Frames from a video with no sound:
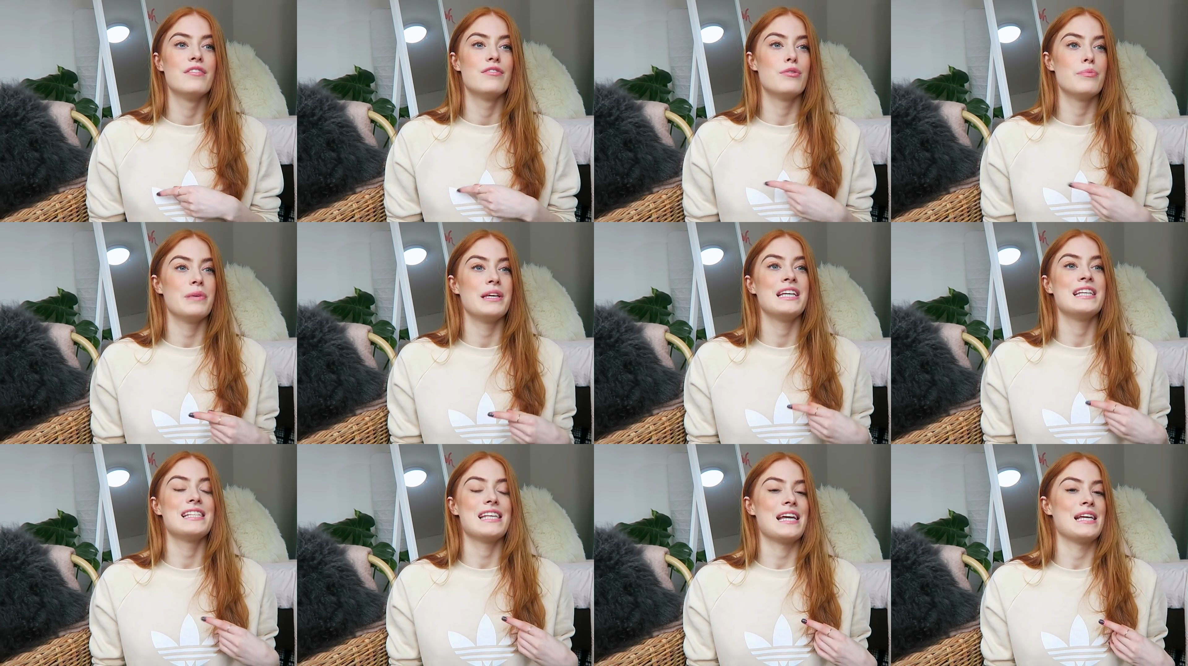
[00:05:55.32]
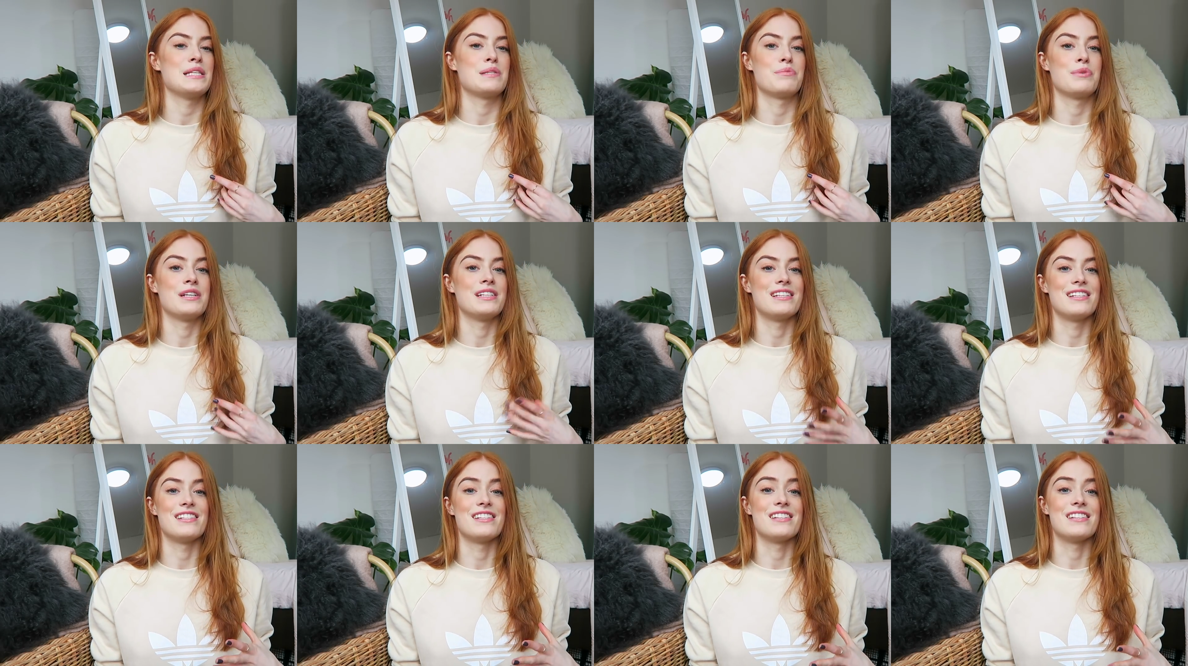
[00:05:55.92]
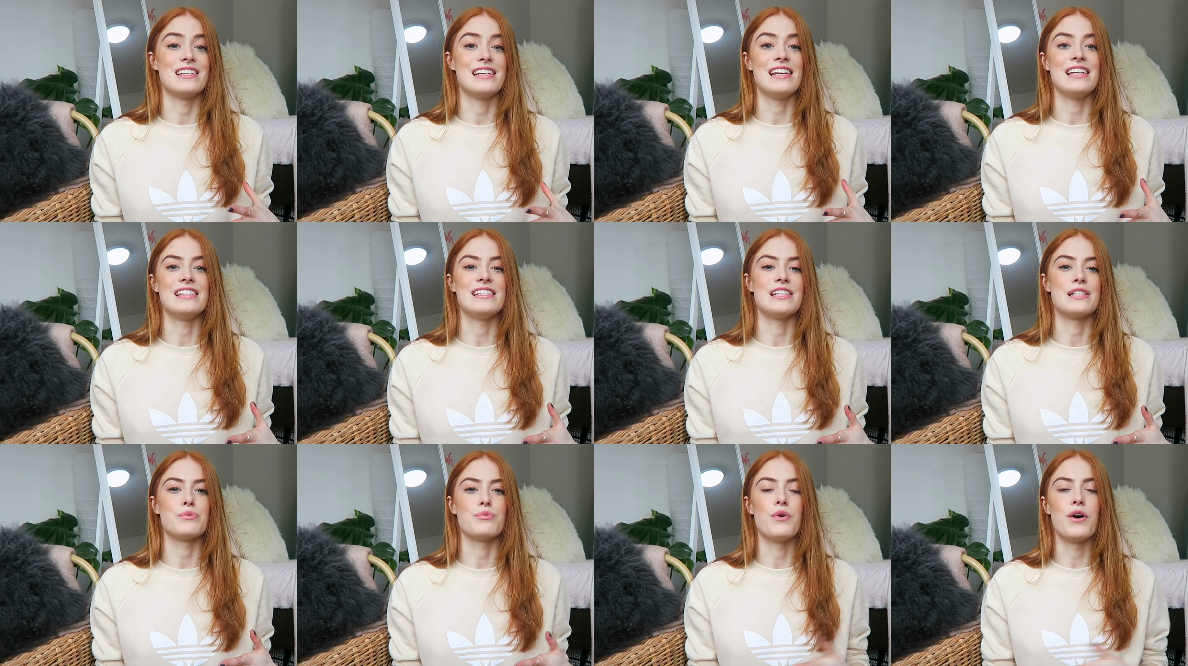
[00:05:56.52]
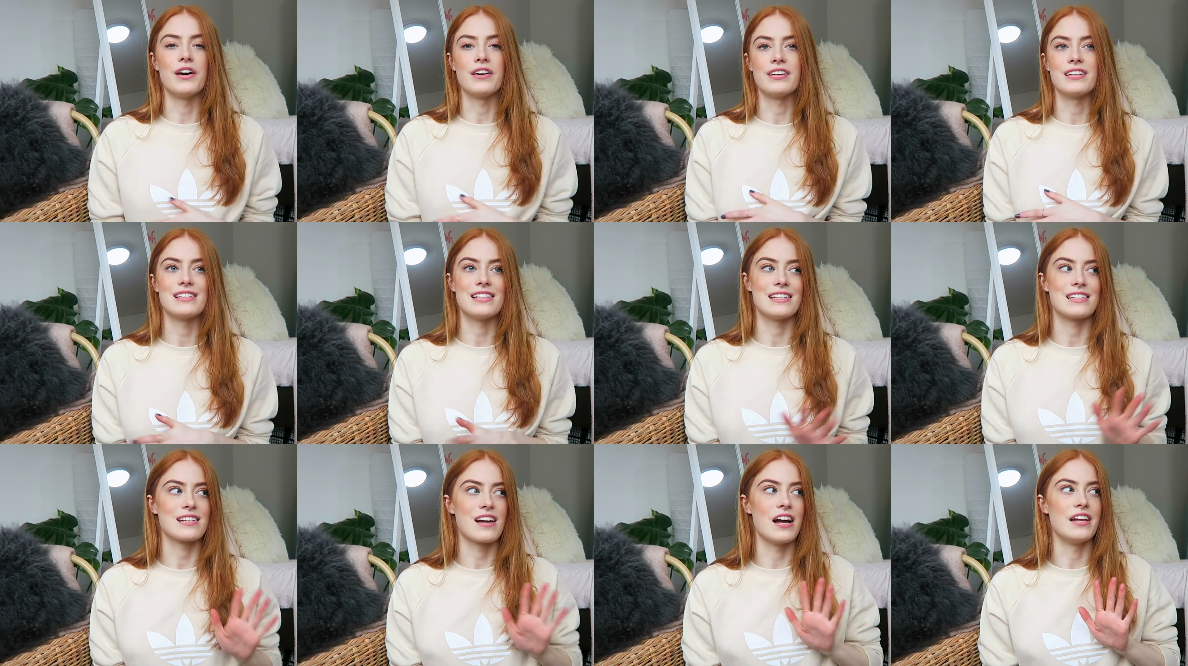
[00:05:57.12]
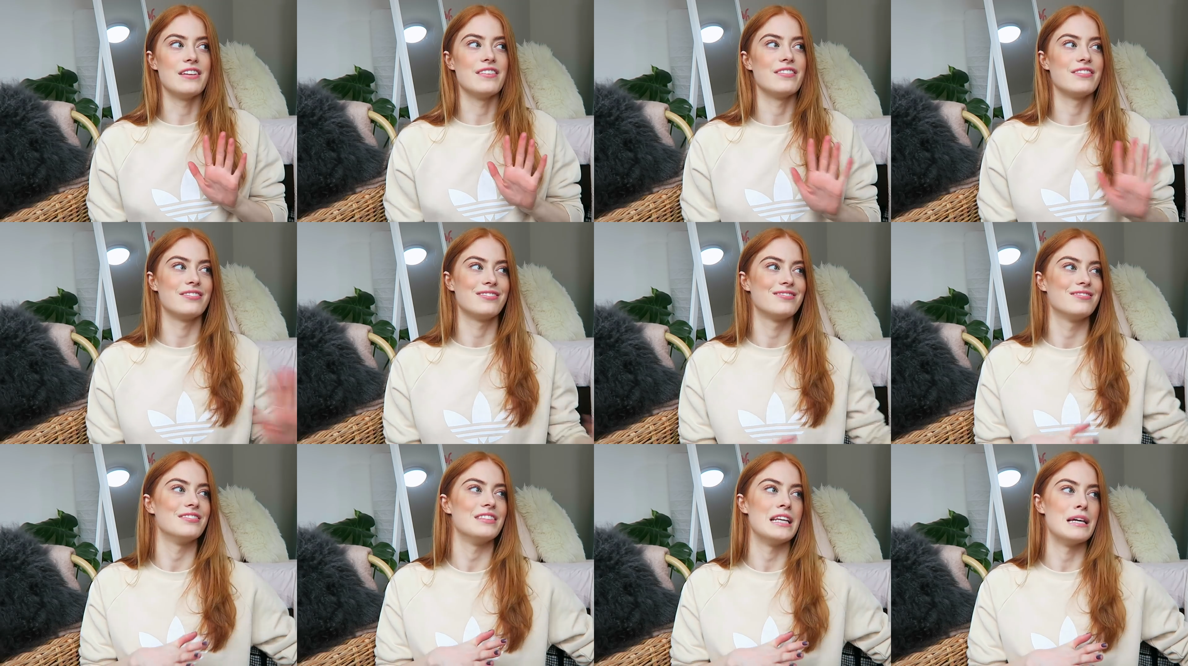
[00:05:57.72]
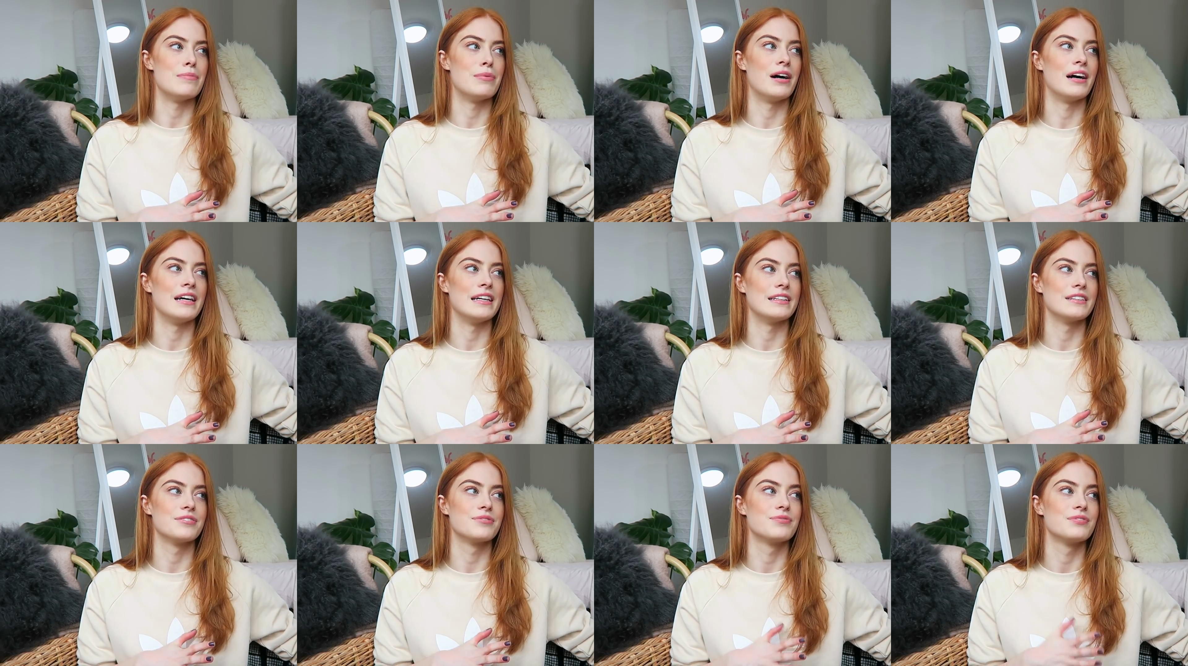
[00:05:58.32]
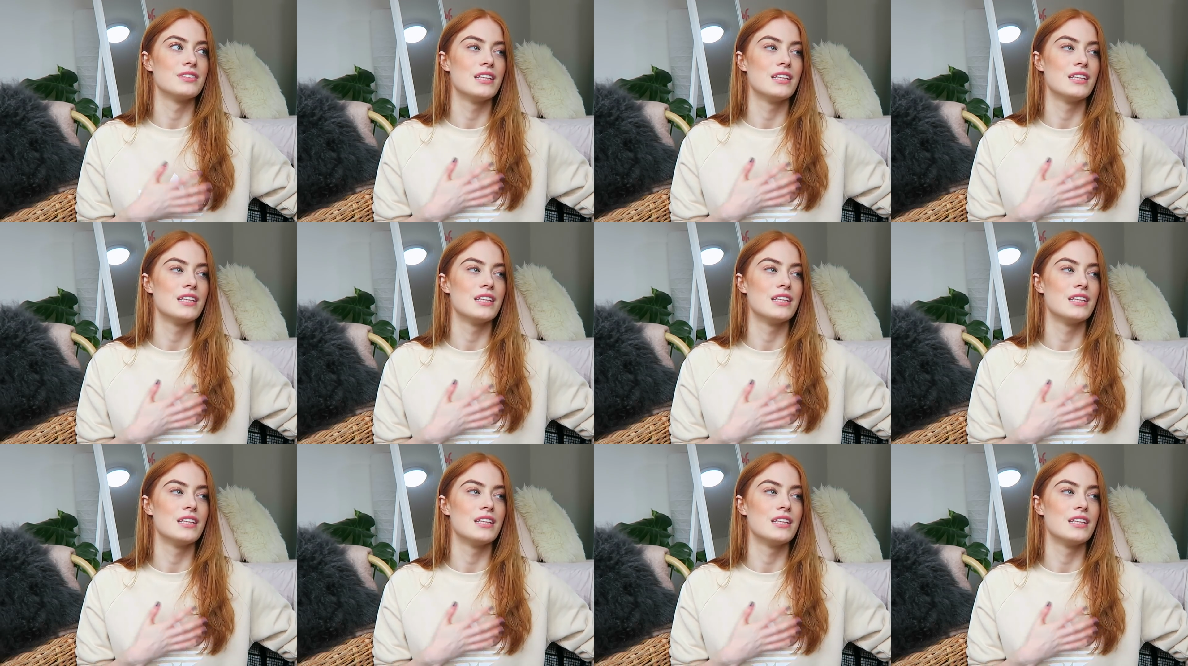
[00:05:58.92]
For me, Sainsbury's is just the easiest one because it's kind of nearby.